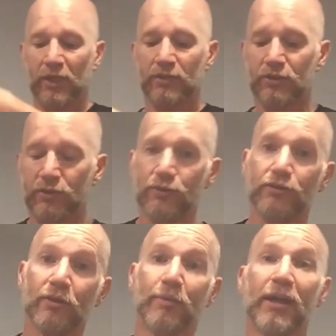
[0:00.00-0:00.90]

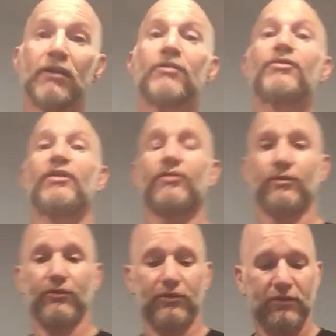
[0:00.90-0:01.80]
Use a pair of
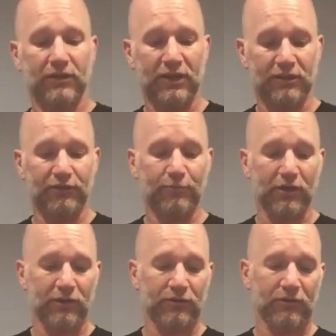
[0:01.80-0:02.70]
scissors at this
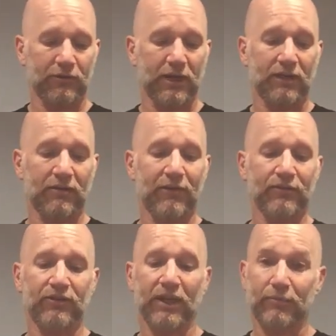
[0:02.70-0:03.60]
part. Okay, now
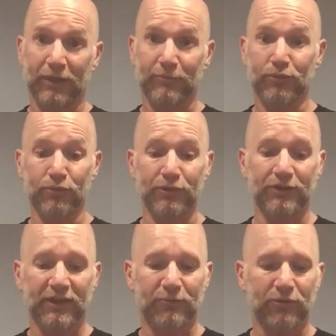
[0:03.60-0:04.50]
obviously I've pulled
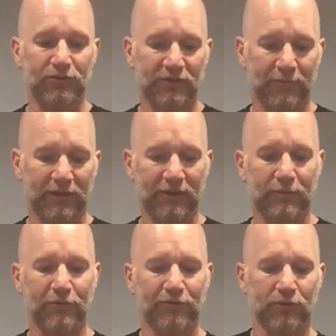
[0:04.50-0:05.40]
the tape to do something there
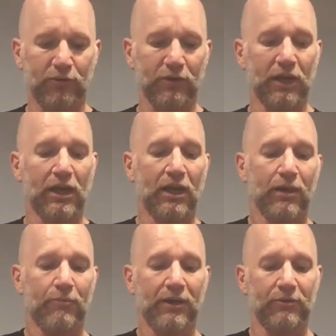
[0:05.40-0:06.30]
before,
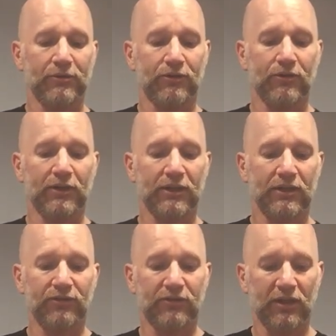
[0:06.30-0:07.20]
but when you're doing
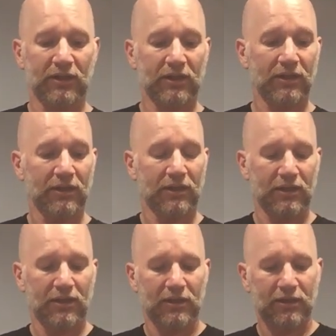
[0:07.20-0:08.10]
this,
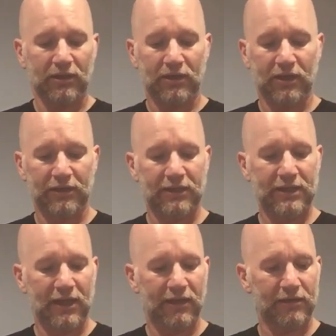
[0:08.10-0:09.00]
cut
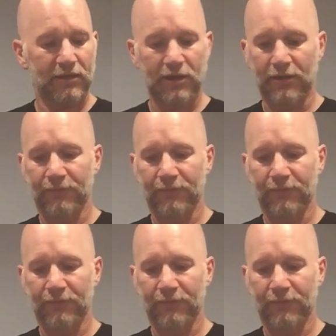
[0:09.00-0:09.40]
the end.